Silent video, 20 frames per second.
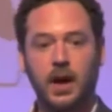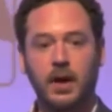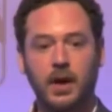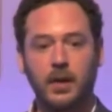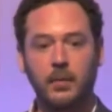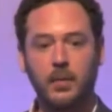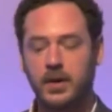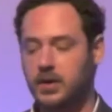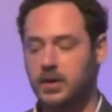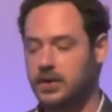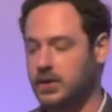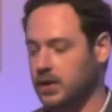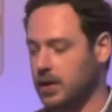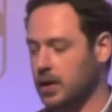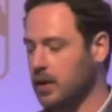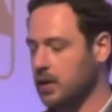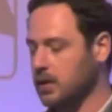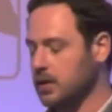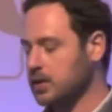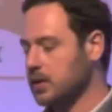And then when you
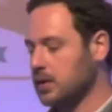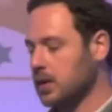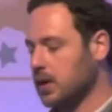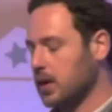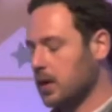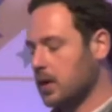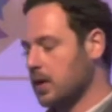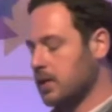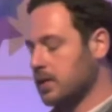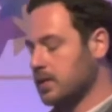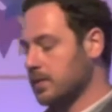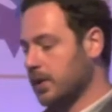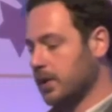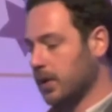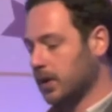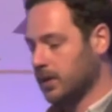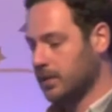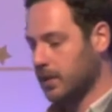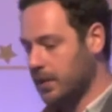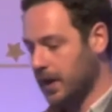start to
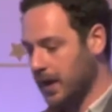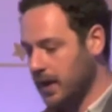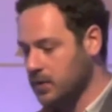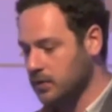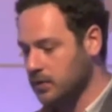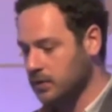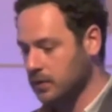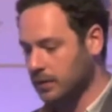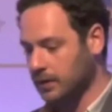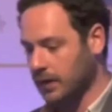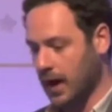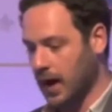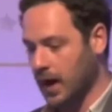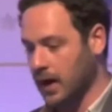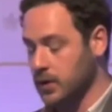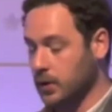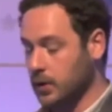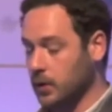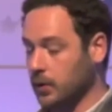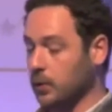build up a picture of
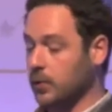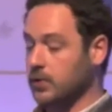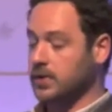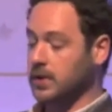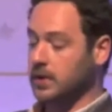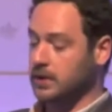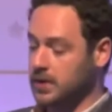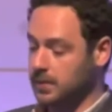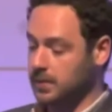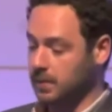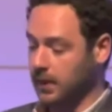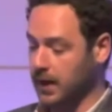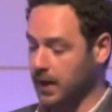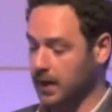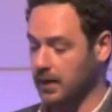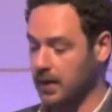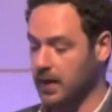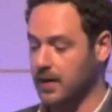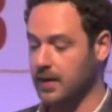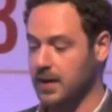that, you can also display
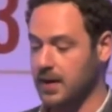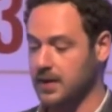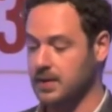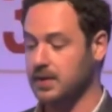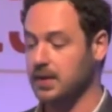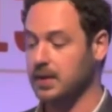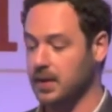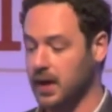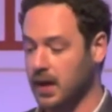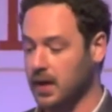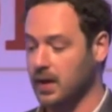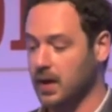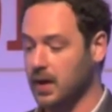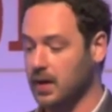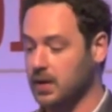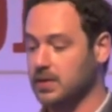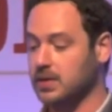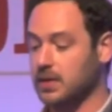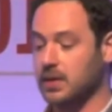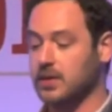it like this in
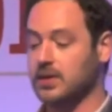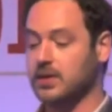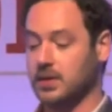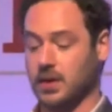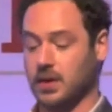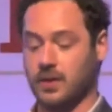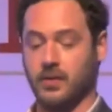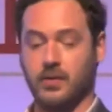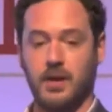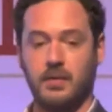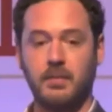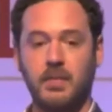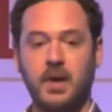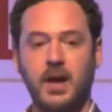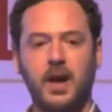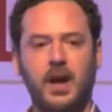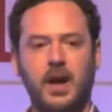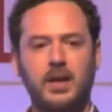a sociogram.